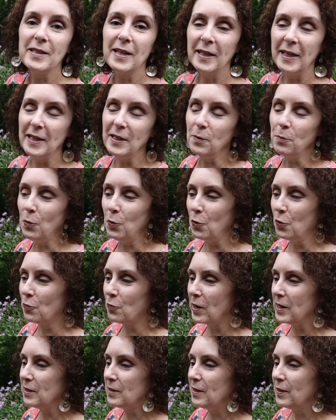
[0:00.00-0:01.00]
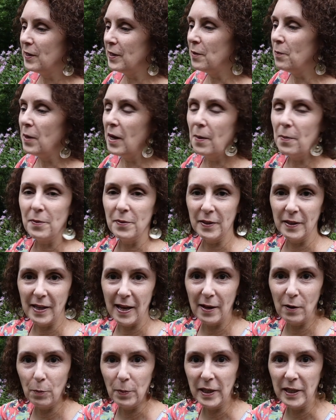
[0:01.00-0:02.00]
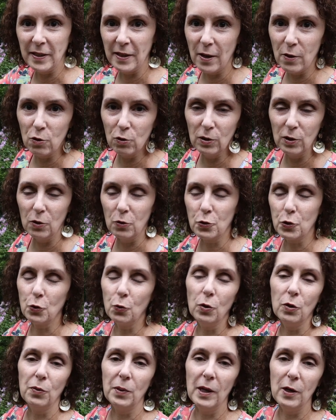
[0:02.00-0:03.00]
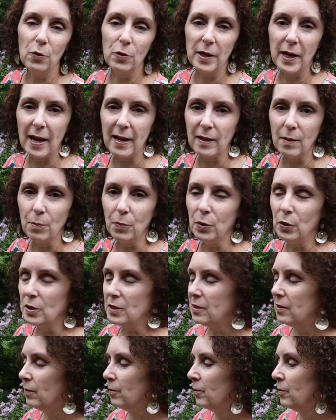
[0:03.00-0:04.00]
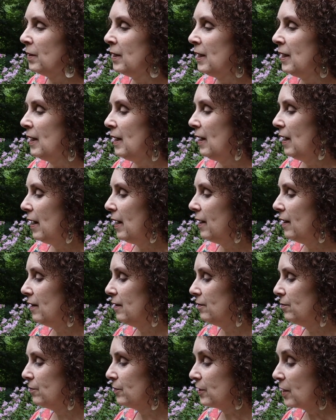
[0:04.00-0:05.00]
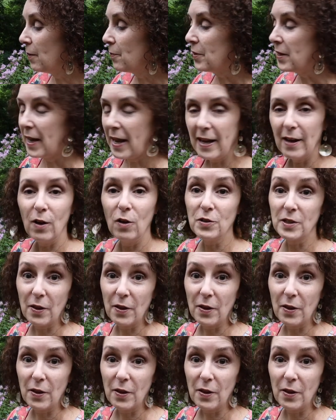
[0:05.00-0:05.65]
I need to pull the rest of them up, and then that'll be another little short row that I can put some something else.